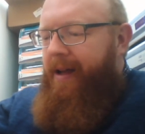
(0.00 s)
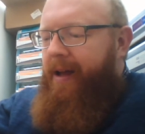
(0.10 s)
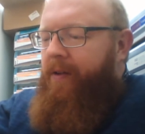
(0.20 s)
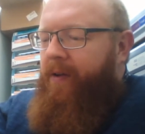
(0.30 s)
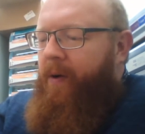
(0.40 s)

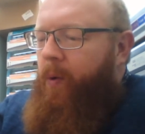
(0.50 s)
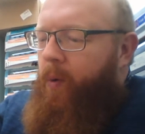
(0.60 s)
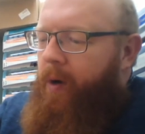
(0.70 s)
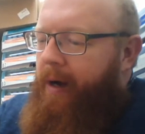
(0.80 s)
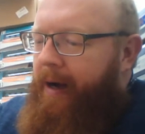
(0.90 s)
And
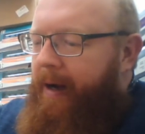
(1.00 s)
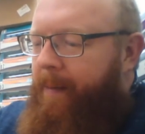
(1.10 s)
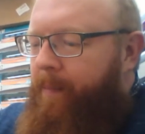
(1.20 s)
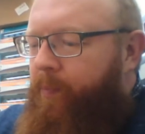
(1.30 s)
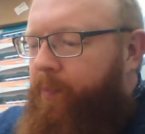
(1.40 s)
so
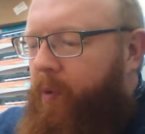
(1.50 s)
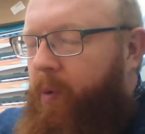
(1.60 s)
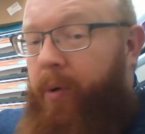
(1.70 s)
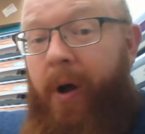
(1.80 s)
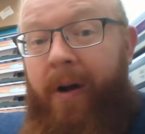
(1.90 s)

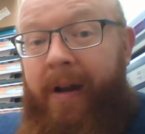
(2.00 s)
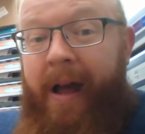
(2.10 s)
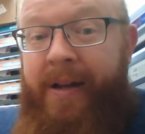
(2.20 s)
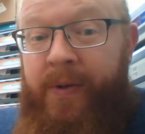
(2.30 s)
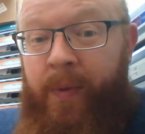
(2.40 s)
we were talking last